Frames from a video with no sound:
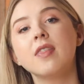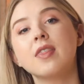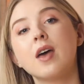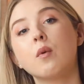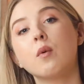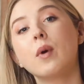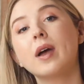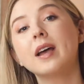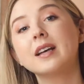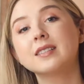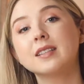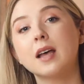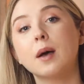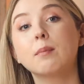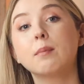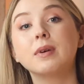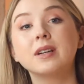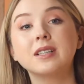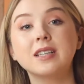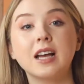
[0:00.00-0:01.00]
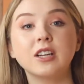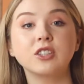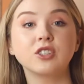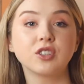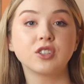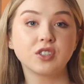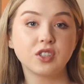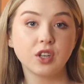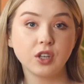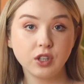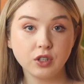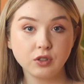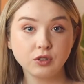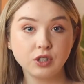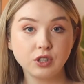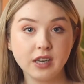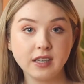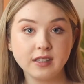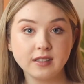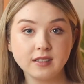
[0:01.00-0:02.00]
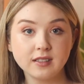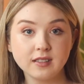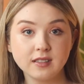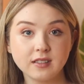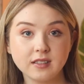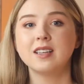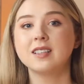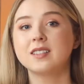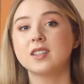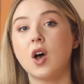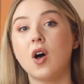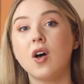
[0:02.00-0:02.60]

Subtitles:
that weighs up potential solutions. This